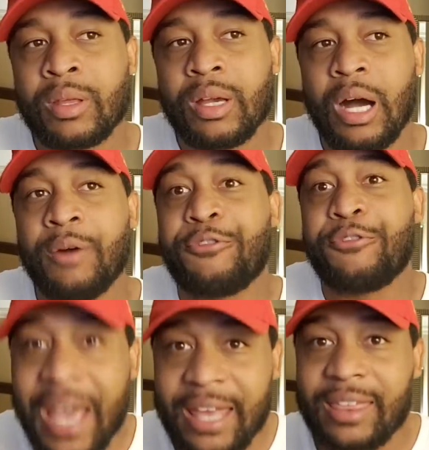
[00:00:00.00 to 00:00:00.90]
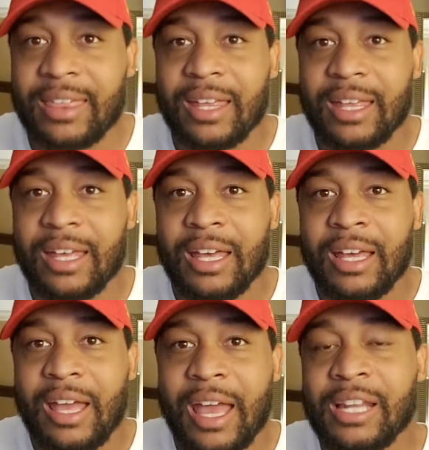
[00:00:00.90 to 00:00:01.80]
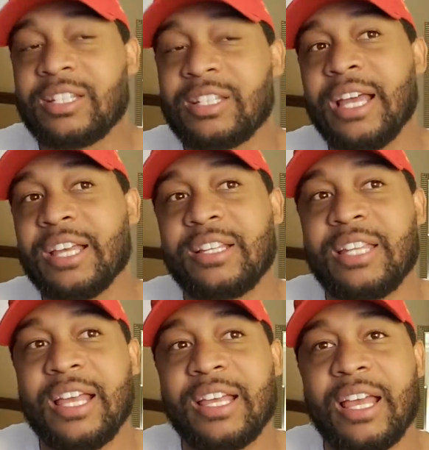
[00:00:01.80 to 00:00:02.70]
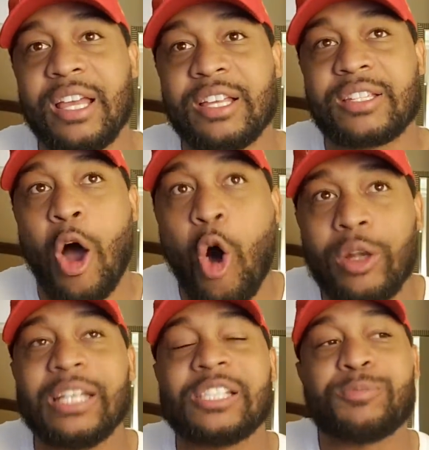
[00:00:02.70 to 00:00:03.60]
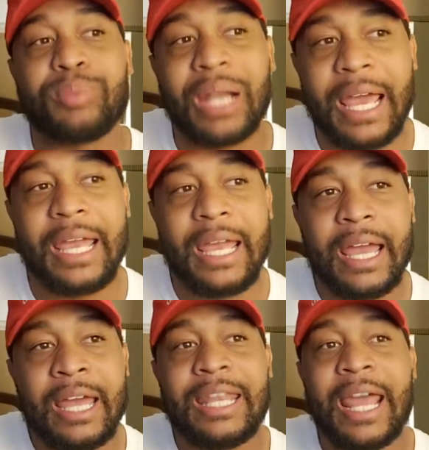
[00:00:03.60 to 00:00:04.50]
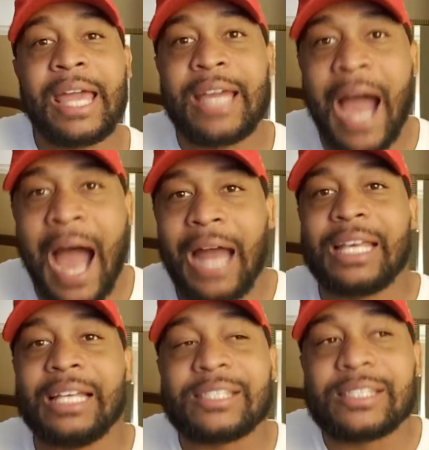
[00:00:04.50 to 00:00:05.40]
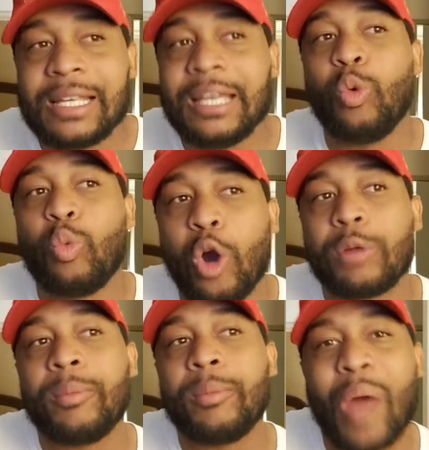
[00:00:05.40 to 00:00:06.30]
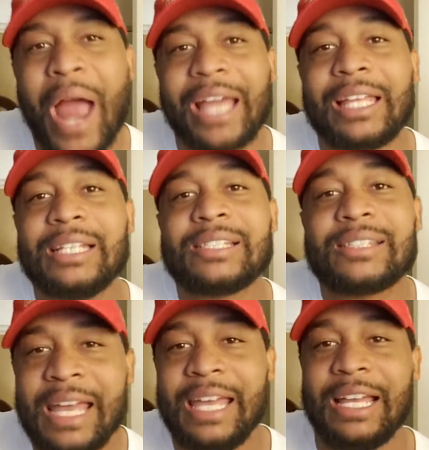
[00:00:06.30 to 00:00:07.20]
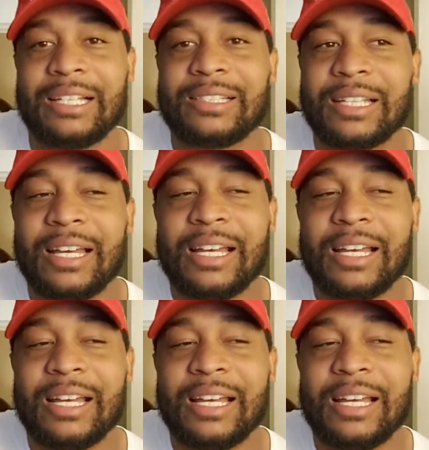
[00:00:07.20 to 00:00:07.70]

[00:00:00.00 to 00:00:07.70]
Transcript: of faith, and it's on display that God can still work miraculous things,